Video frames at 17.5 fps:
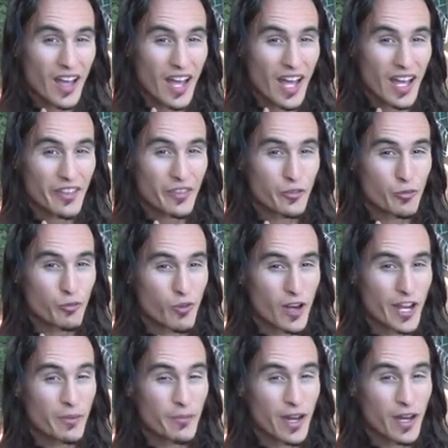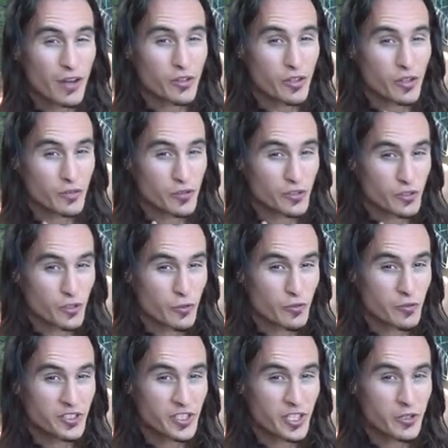and the right amount of
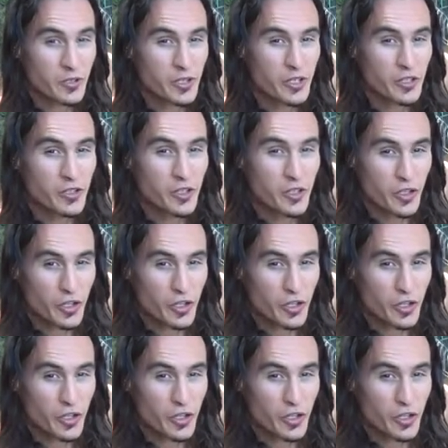surface area,